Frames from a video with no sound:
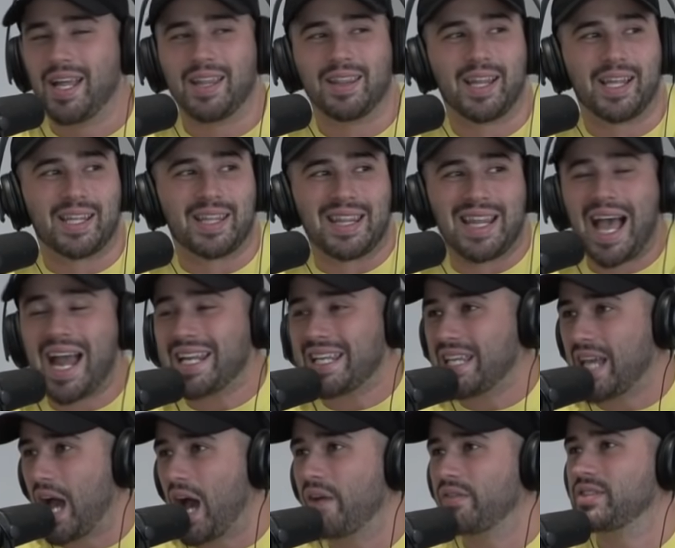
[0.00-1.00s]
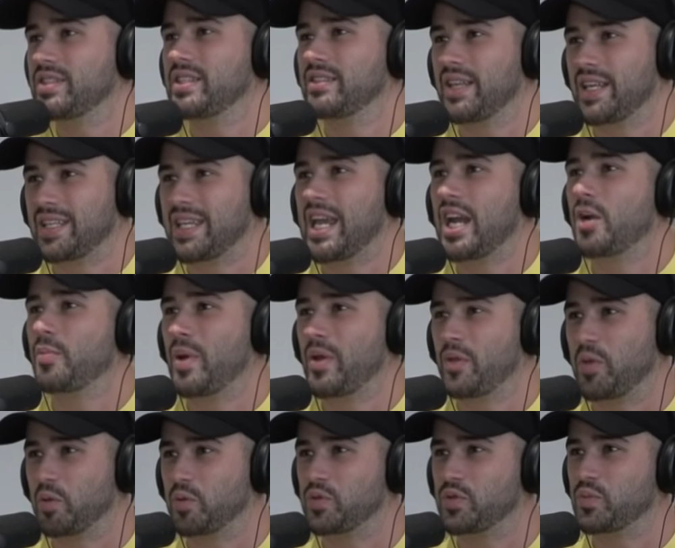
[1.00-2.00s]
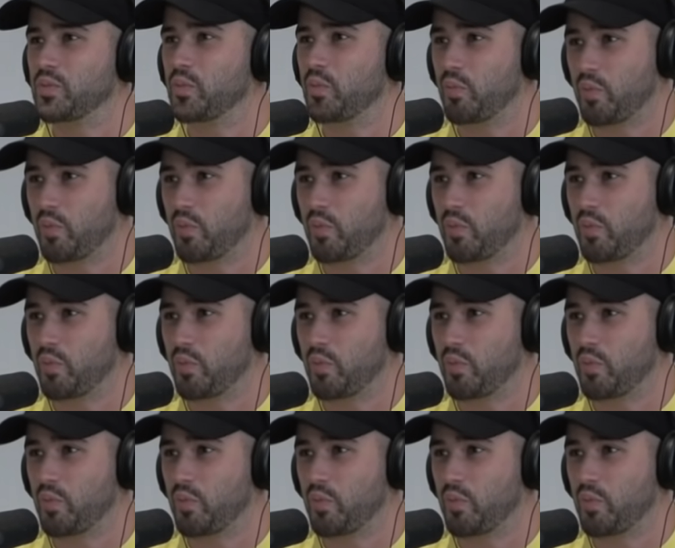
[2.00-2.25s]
Like I obviously like care about those